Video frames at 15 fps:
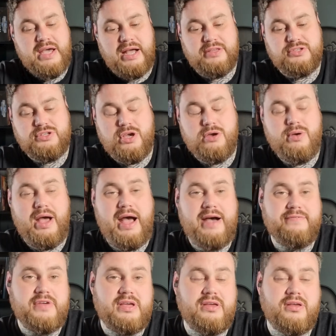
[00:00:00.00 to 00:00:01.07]
And so
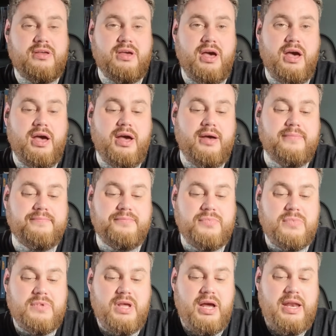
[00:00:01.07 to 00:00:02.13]
having
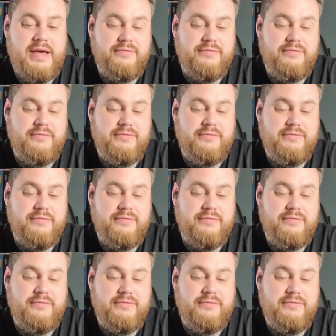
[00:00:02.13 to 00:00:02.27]
a